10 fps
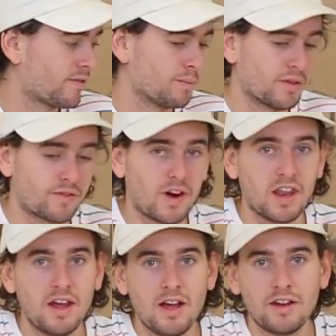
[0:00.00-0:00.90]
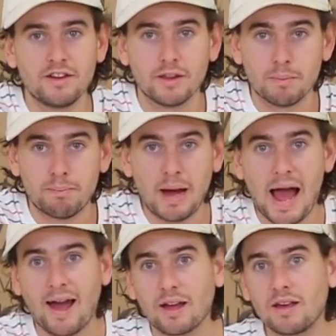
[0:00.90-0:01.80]
from the front to the
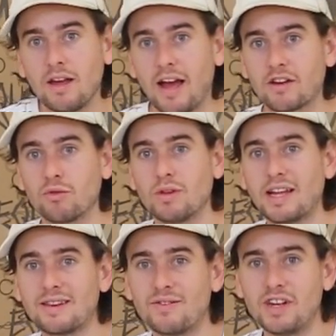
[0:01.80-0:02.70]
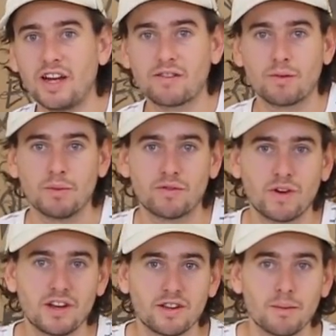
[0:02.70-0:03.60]
back. Actual length of the deck from the
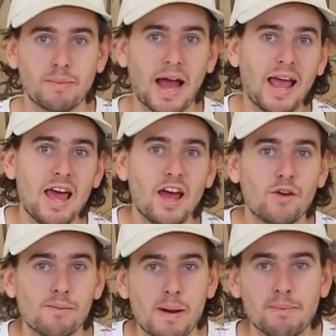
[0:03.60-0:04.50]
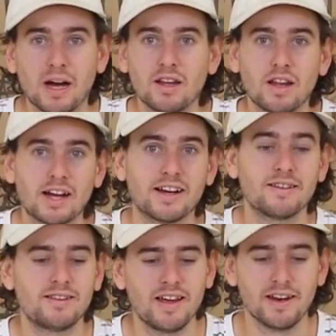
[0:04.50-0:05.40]
front to the back. And remember, like I
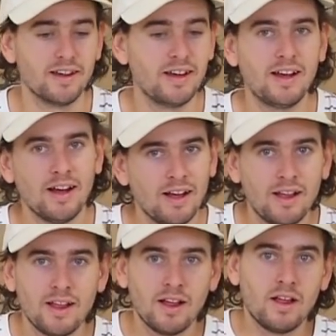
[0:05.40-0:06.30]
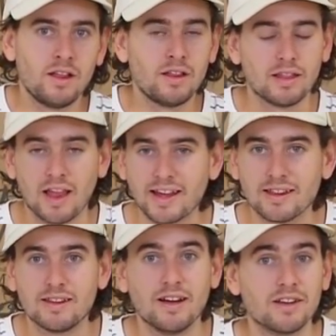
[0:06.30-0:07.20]
said,
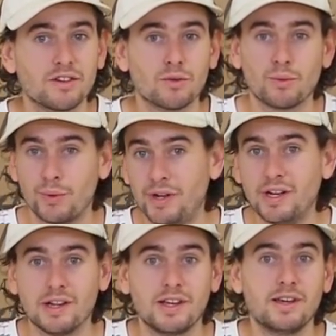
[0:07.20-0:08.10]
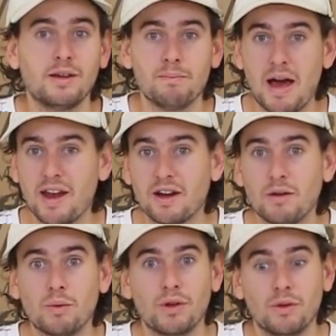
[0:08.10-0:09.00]
length doesn't really
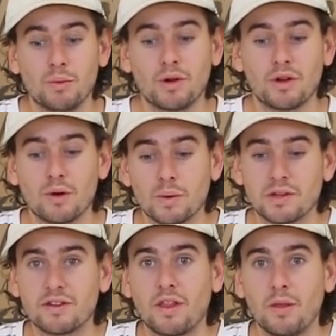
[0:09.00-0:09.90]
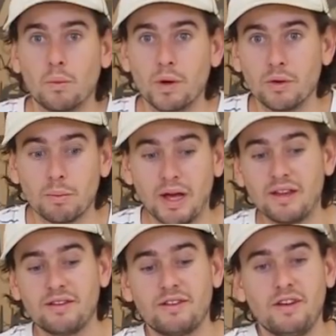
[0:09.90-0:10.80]
matter. What you want to know is the
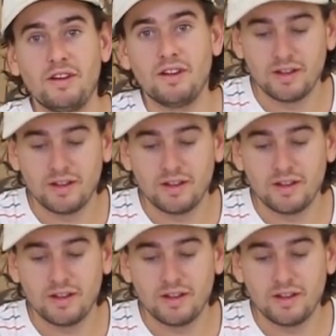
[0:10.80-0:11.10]
wheelbase.